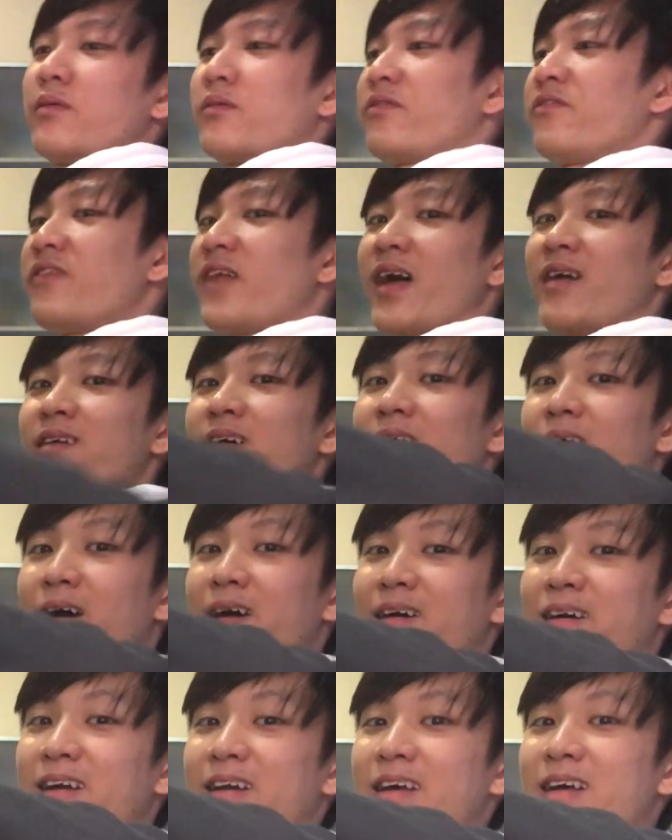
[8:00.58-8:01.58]
flat,
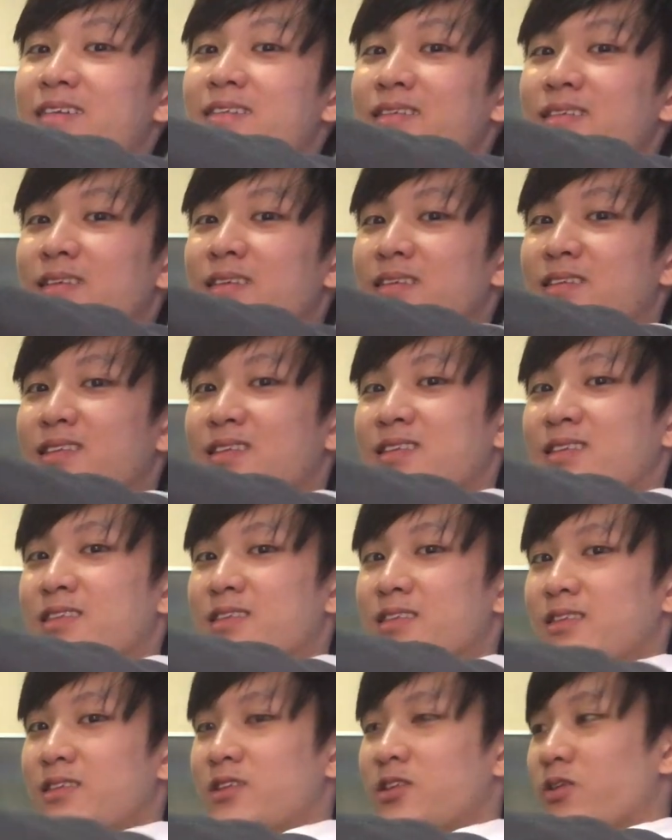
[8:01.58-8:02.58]
right, and then
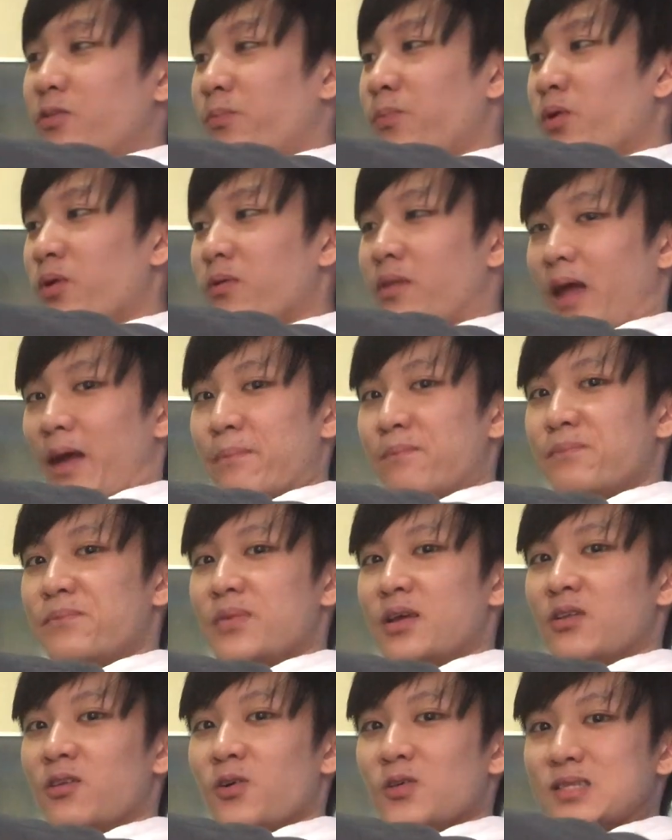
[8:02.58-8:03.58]
you put like
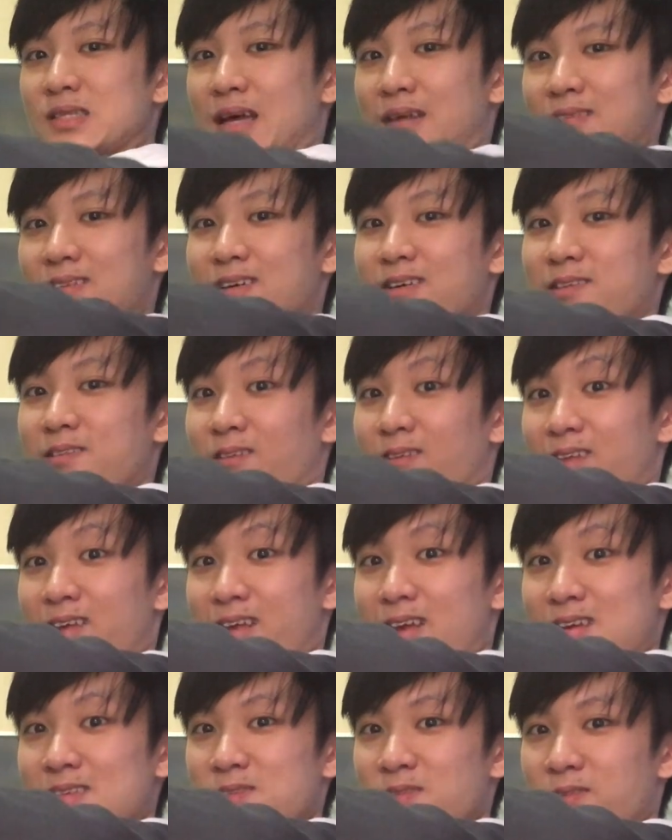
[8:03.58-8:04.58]
pillows under your
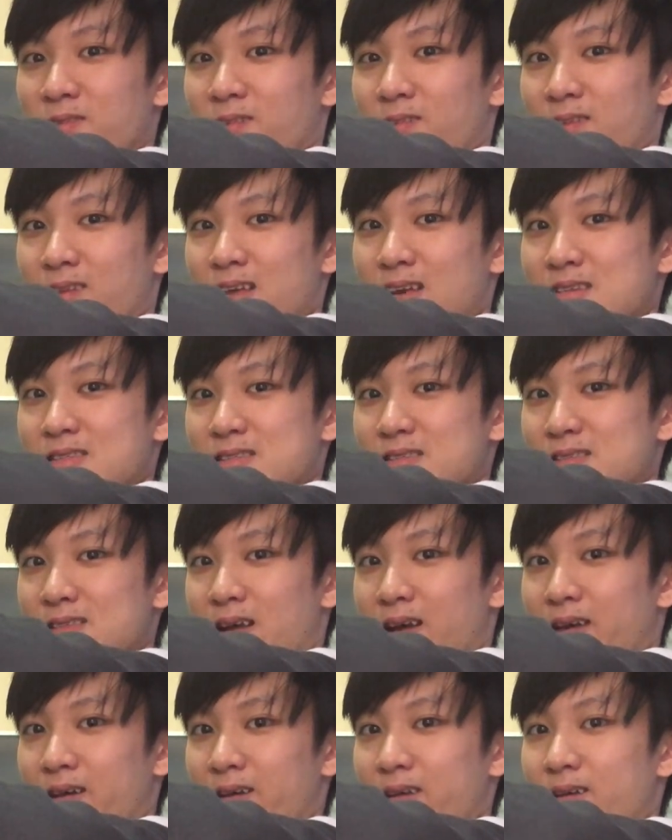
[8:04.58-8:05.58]
legs, so your legs is
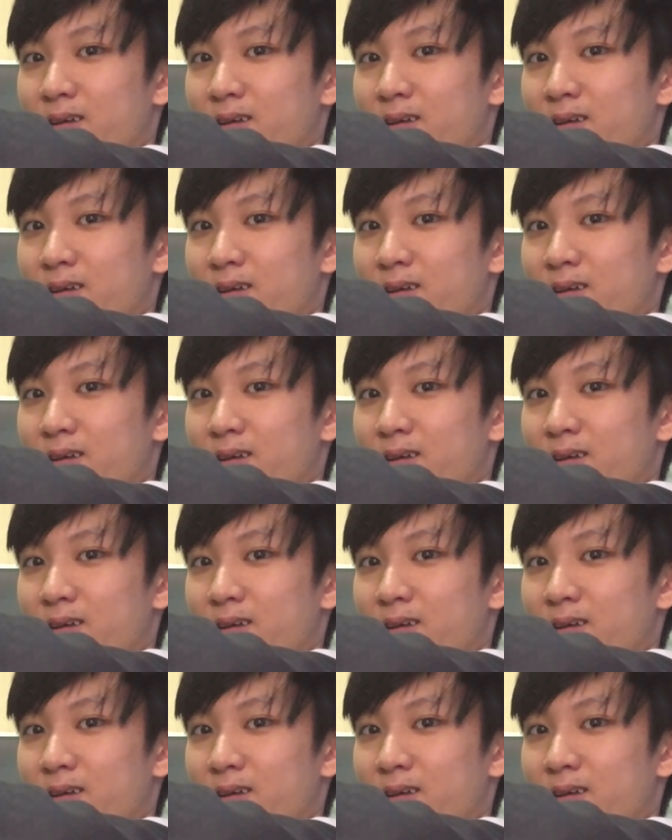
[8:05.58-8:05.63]
like